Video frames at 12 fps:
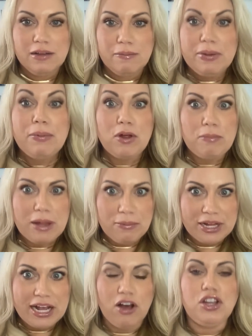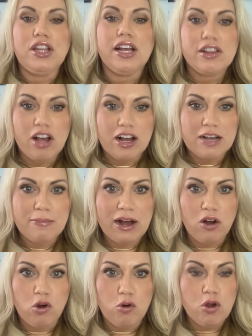people in public health talk
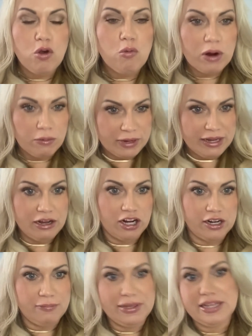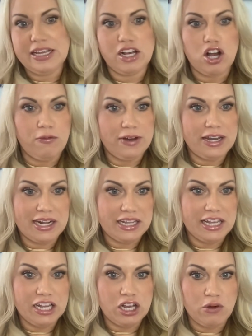about where we are going to be seeing
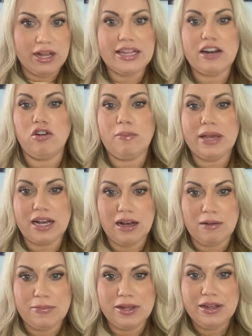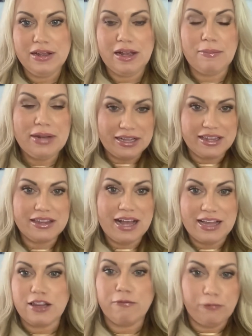COVID-19 going, that it'll become, it's
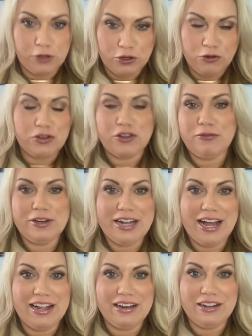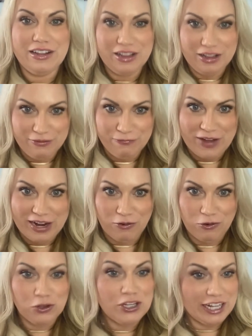not the flu, so not
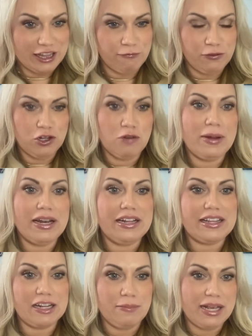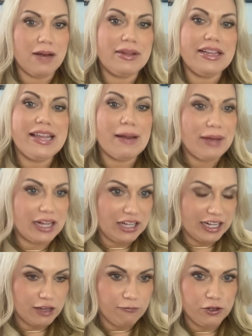viral like the flu, but it's going to become endemic
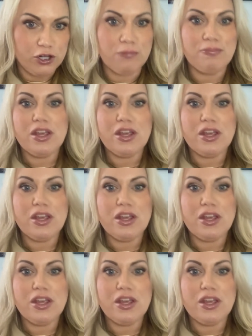like the flu.